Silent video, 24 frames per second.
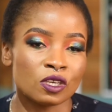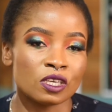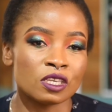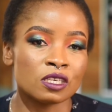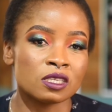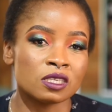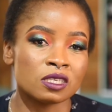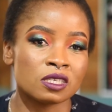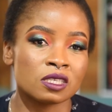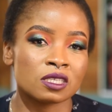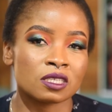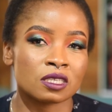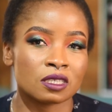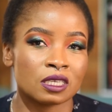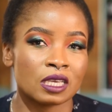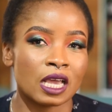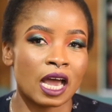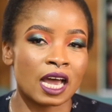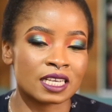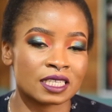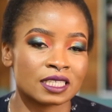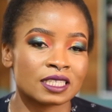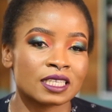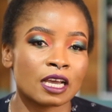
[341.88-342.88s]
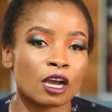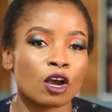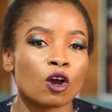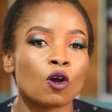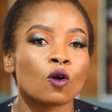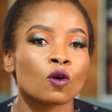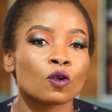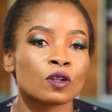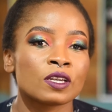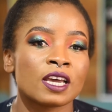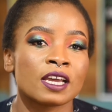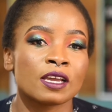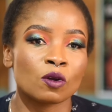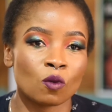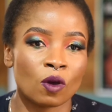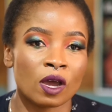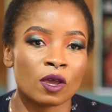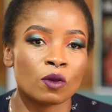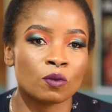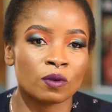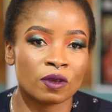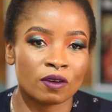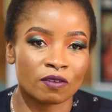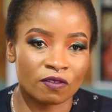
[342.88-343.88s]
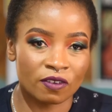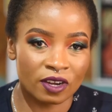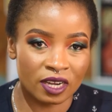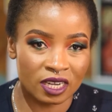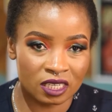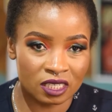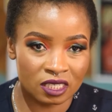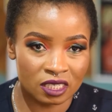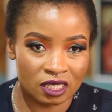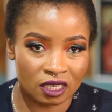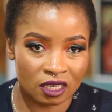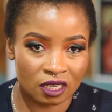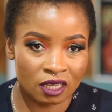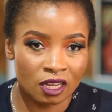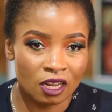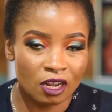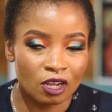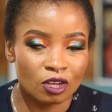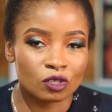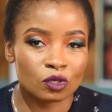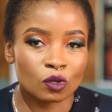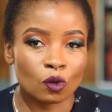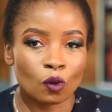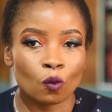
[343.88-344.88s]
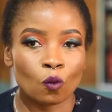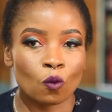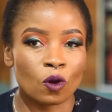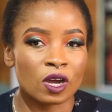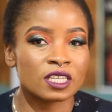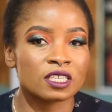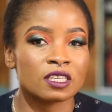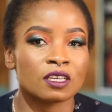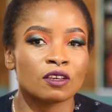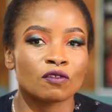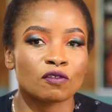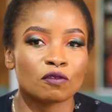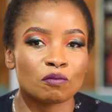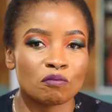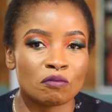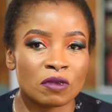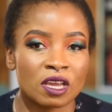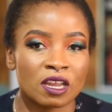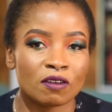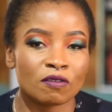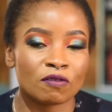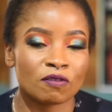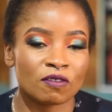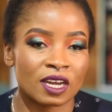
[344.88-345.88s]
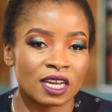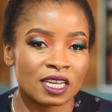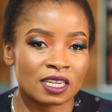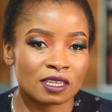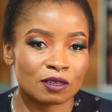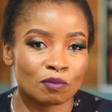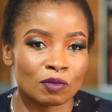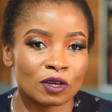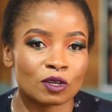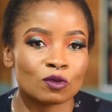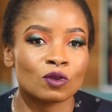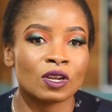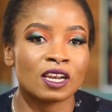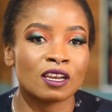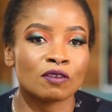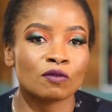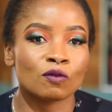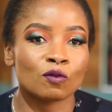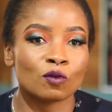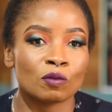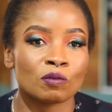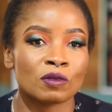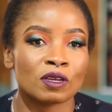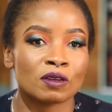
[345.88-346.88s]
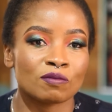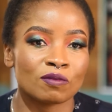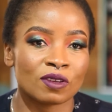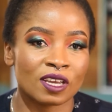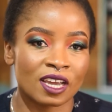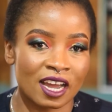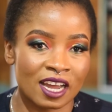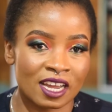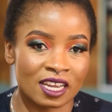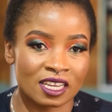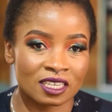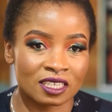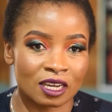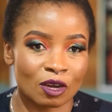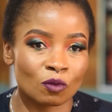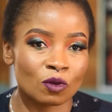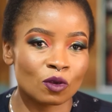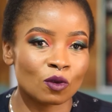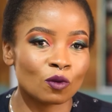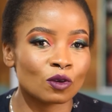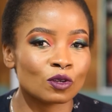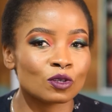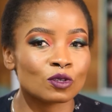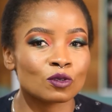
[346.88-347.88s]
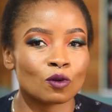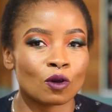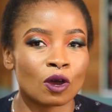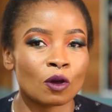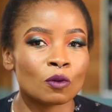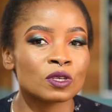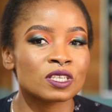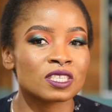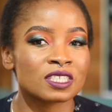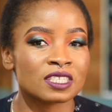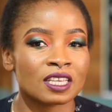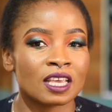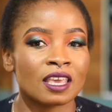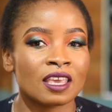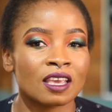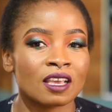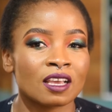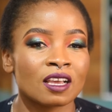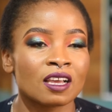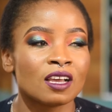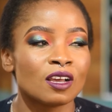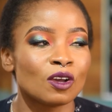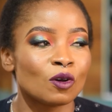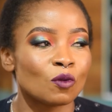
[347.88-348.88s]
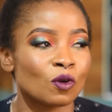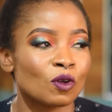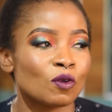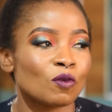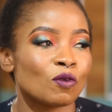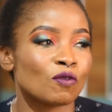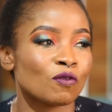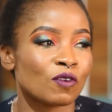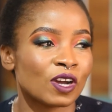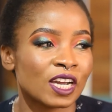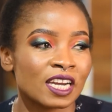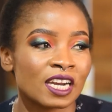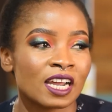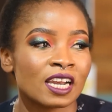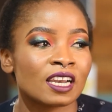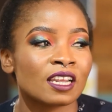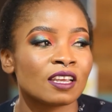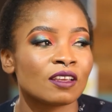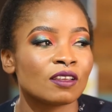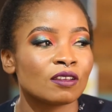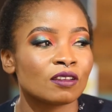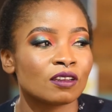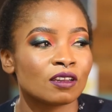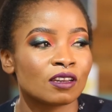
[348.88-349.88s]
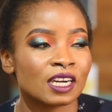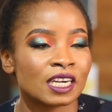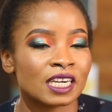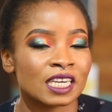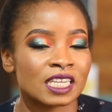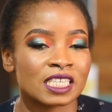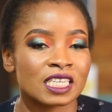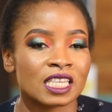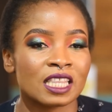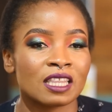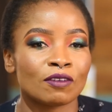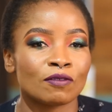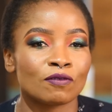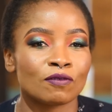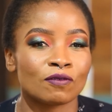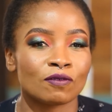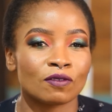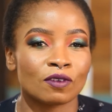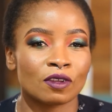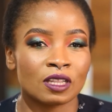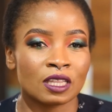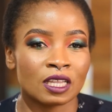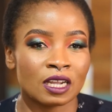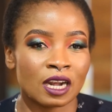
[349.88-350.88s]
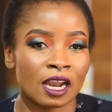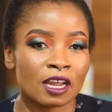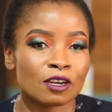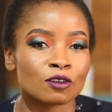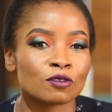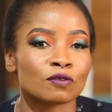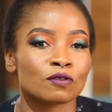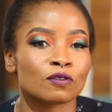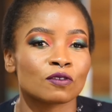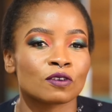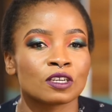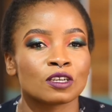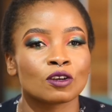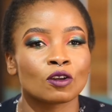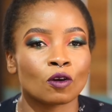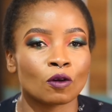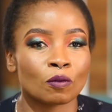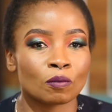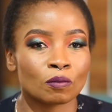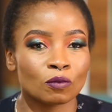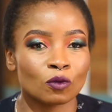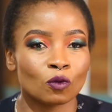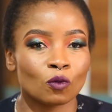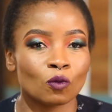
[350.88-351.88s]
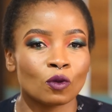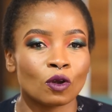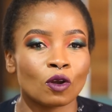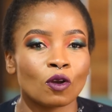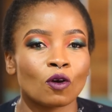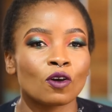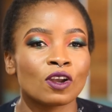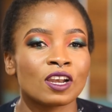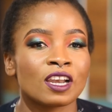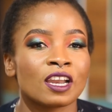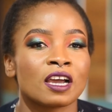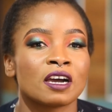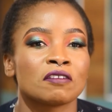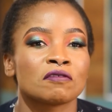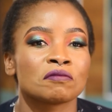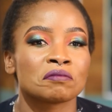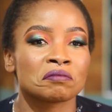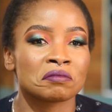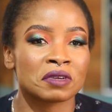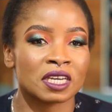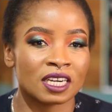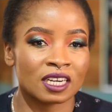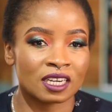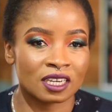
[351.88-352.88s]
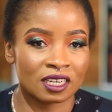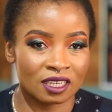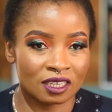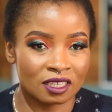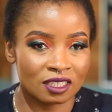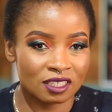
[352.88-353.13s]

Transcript: is a stakeholder in why we are fighting. So what if men fight, but we leave women behind? Are we saying when we finally reach the land of freedom, we'll only have men?